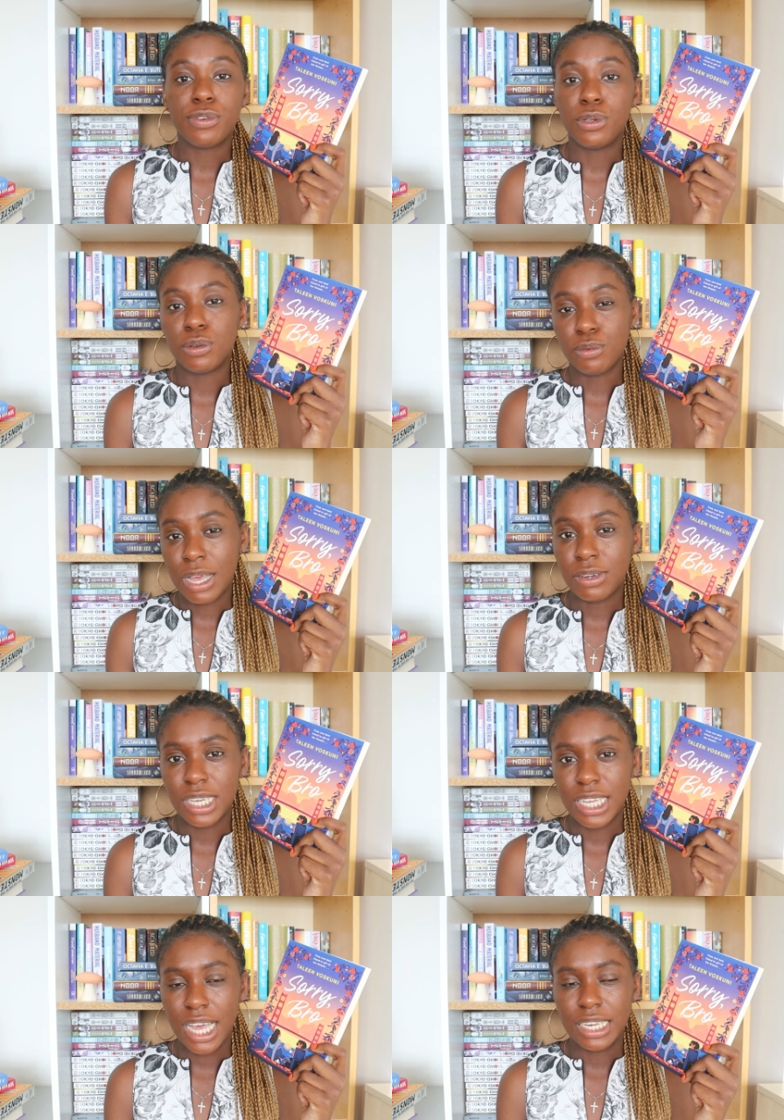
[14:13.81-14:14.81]
reviews
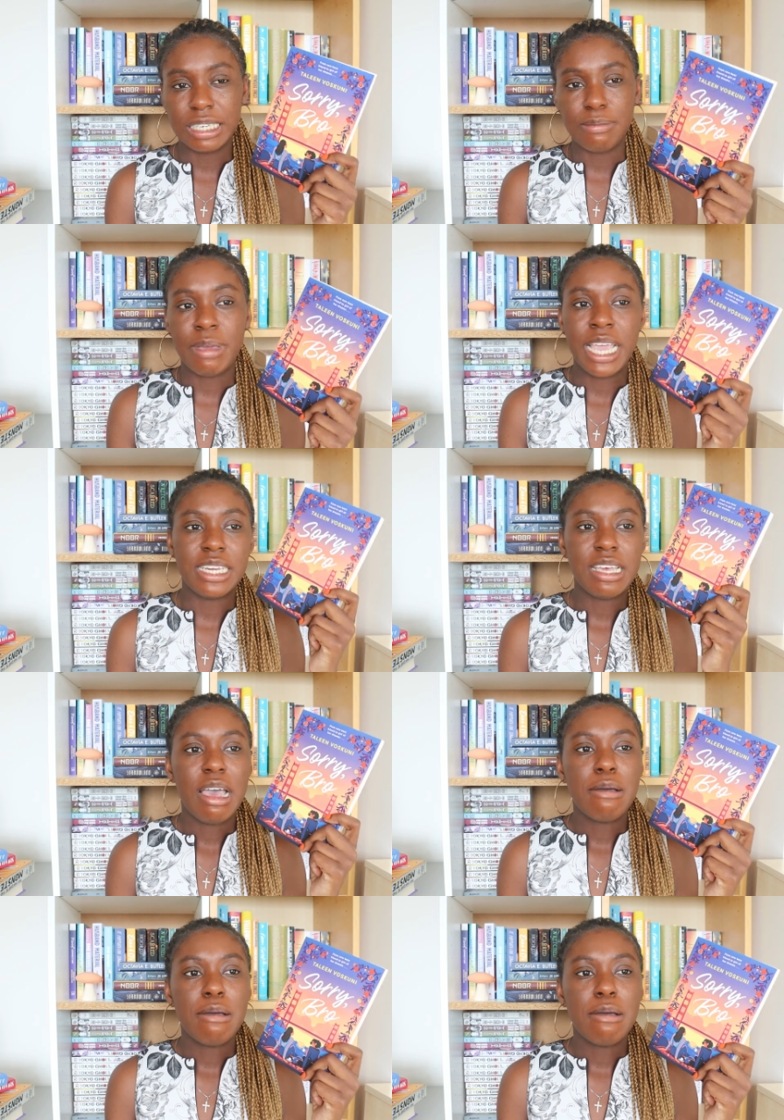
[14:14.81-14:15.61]
around it and it made